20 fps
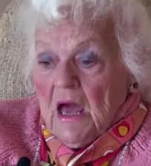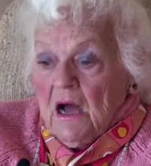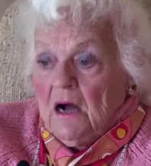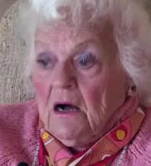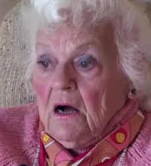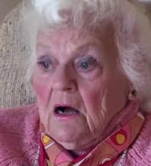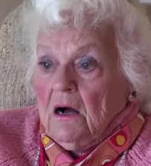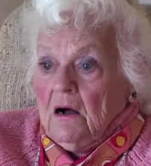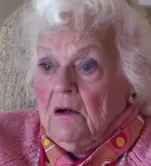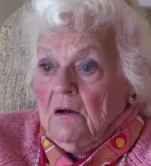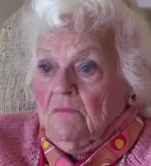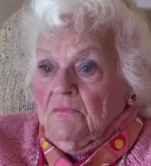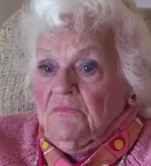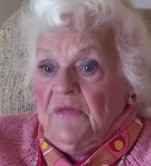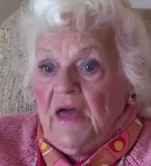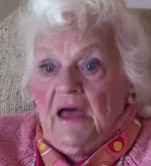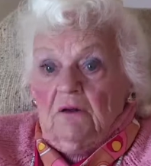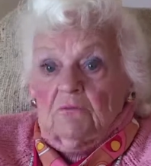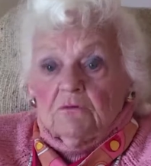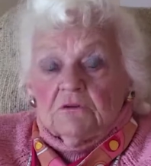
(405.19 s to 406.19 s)
Uh,
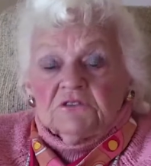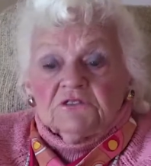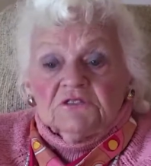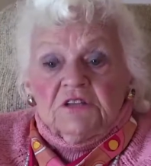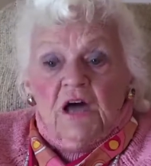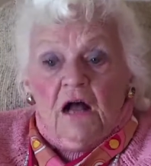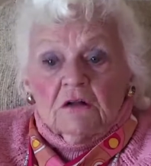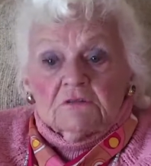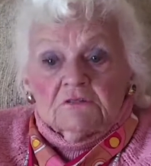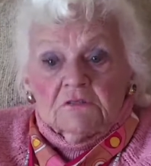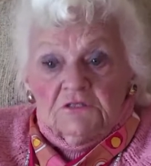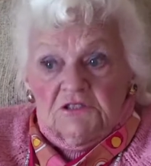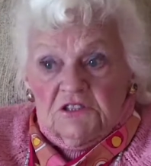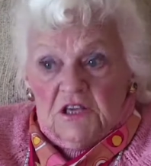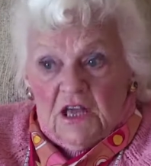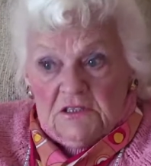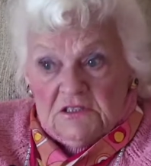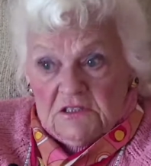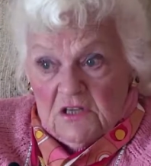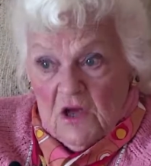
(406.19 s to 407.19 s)
that was Dr.
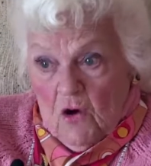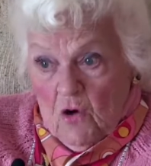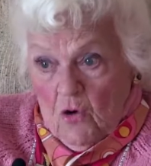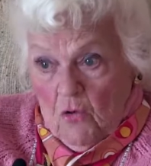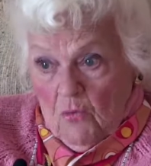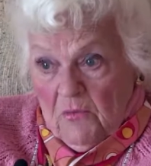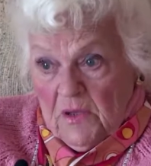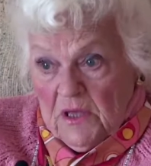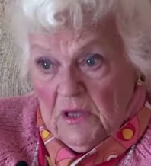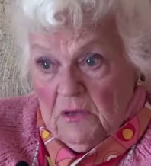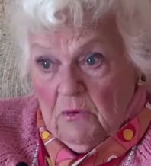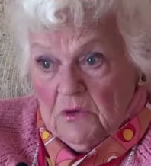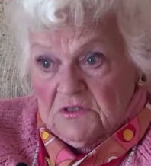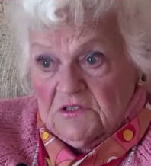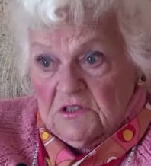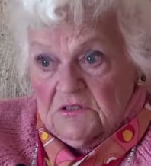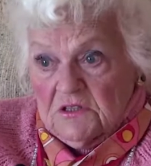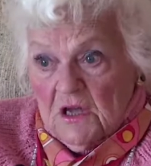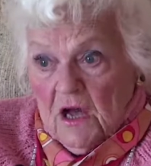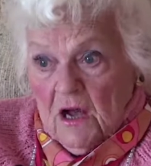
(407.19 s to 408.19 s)
Jett's home. He was
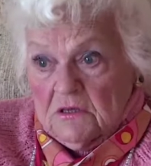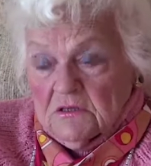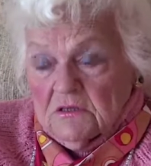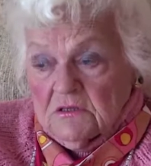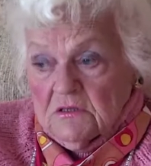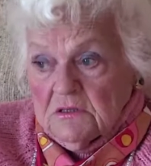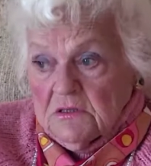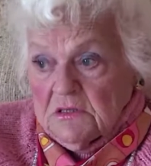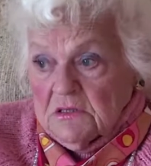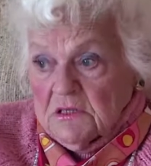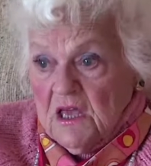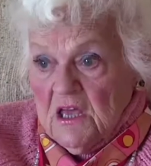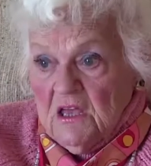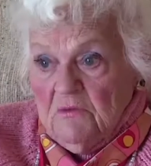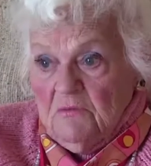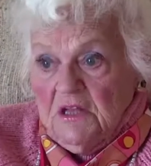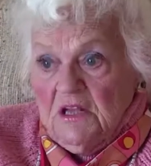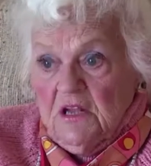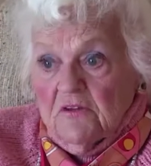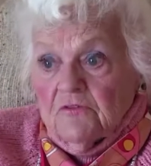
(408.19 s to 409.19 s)
a doctor that
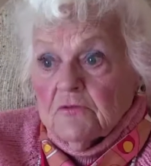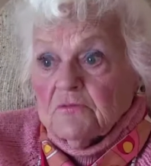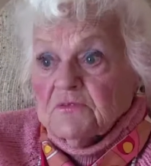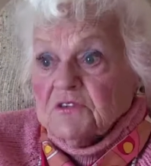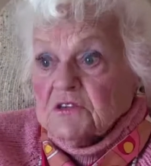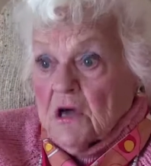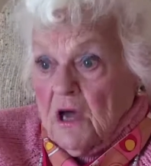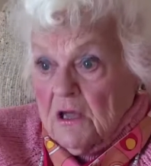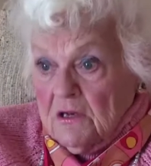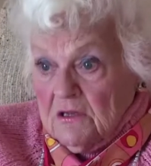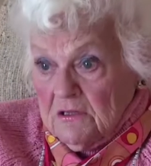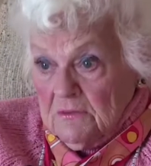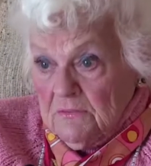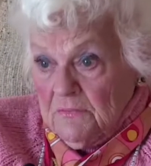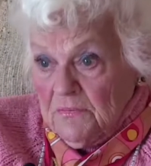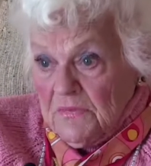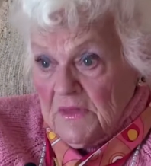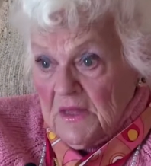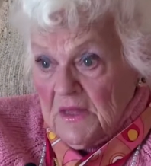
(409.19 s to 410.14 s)
came in here from Scotland,